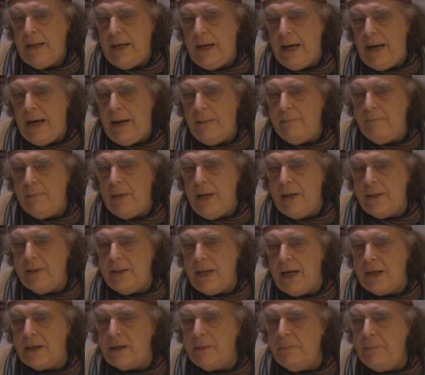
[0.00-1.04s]
And
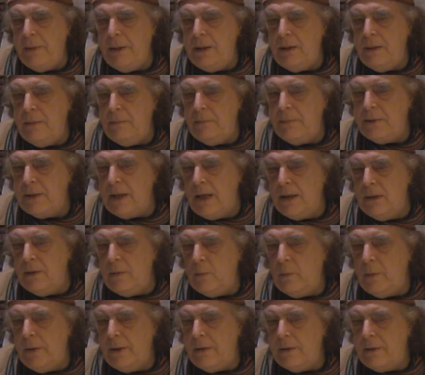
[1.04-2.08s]
that can be
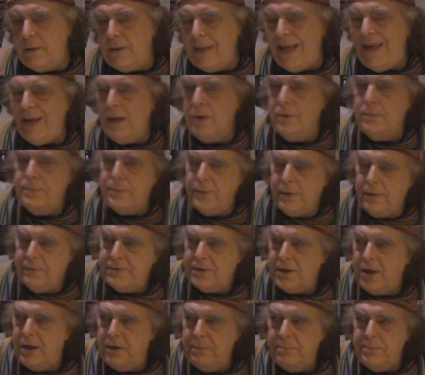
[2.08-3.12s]
done with the help of
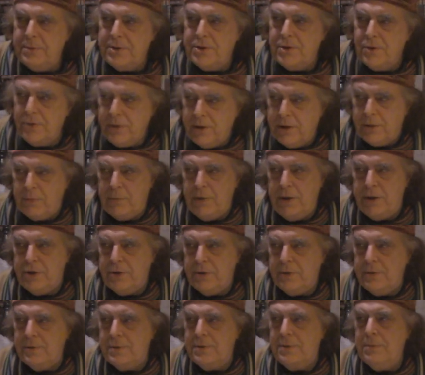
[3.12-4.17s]
certain Masonic
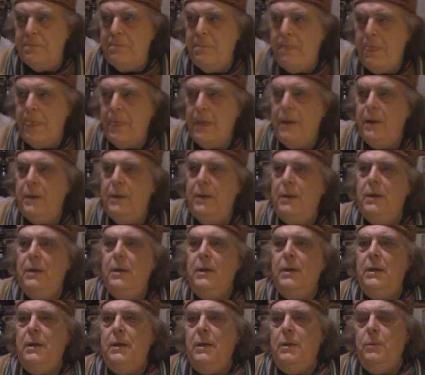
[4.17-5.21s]
rituals,
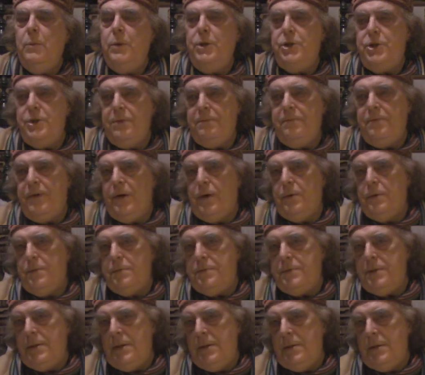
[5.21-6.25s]
which
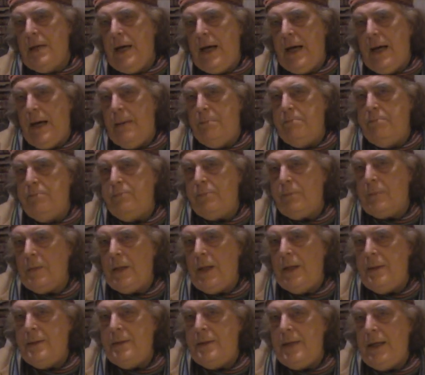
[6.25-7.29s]
involved
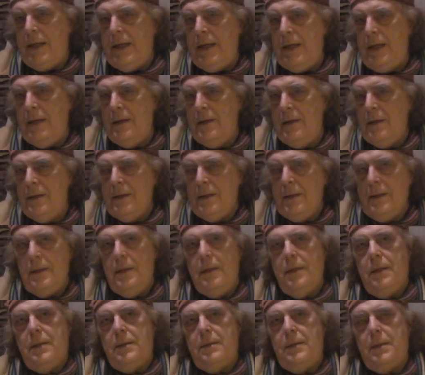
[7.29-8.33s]
the
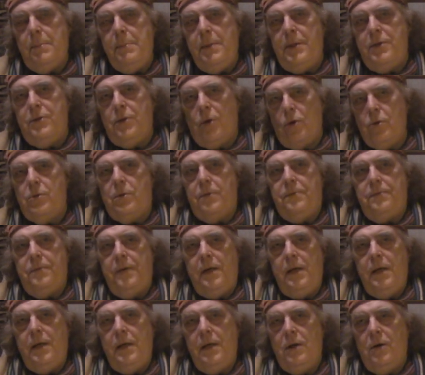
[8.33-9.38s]

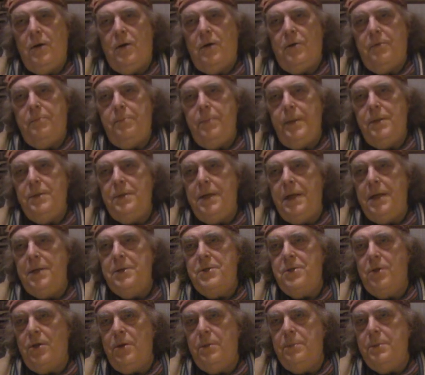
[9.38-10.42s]
mythography of building
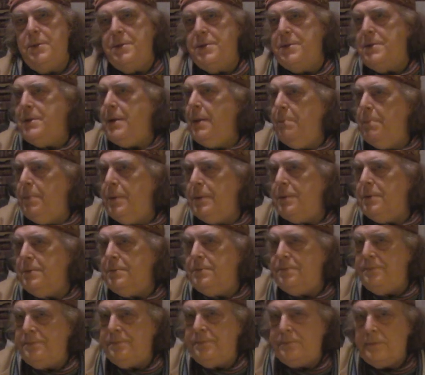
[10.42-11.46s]
Solomon's temple,
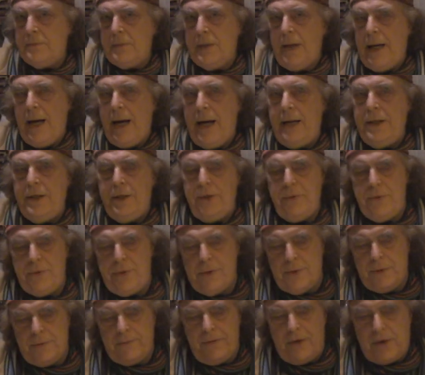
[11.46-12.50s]
and you
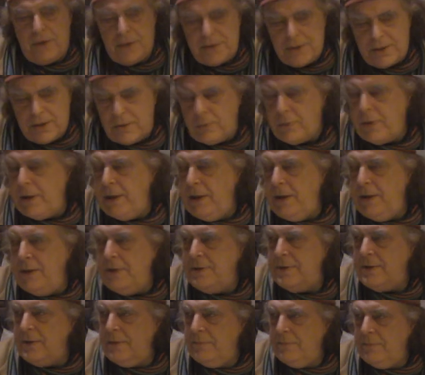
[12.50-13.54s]
took various
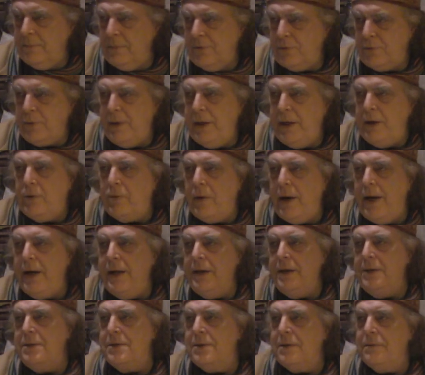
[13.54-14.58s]
degrees, three
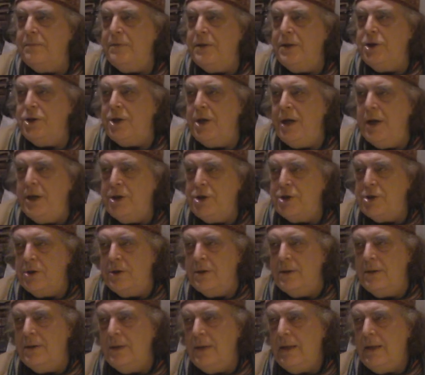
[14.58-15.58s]
grades of initiation.